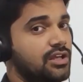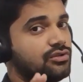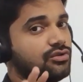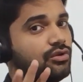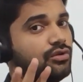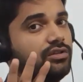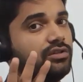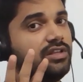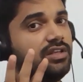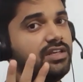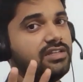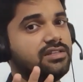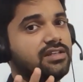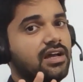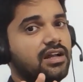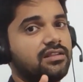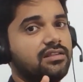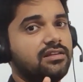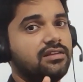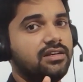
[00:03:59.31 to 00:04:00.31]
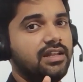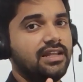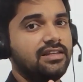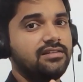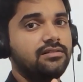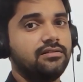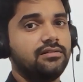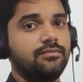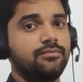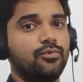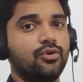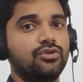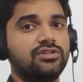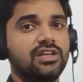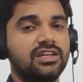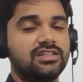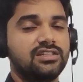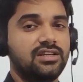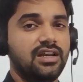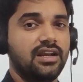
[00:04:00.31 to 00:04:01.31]
So these are the 10
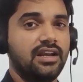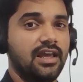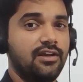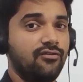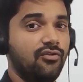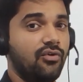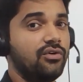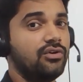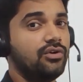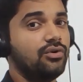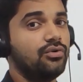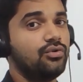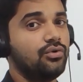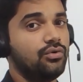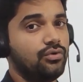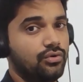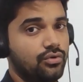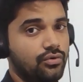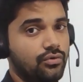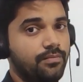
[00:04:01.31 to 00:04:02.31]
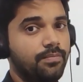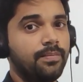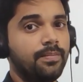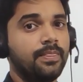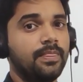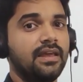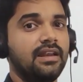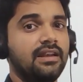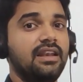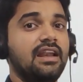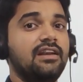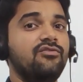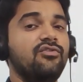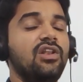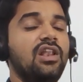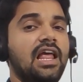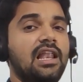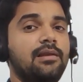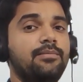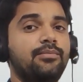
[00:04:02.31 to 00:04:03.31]
projects that I want you to do that
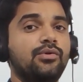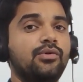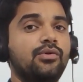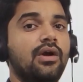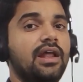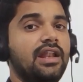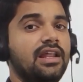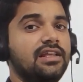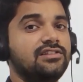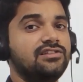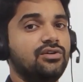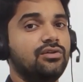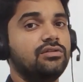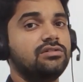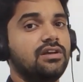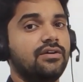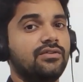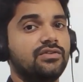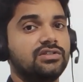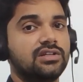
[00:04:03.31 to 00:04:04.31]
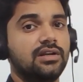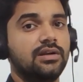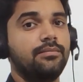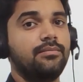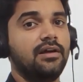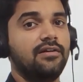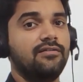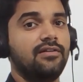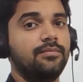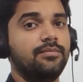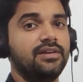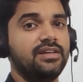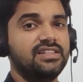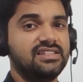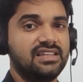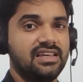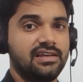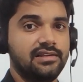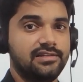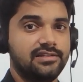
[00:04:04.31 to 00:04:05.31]
will help enhance your JavaScript developing
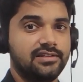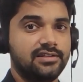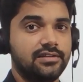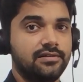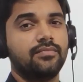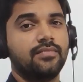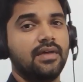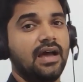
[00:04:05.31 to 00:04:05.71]
skills.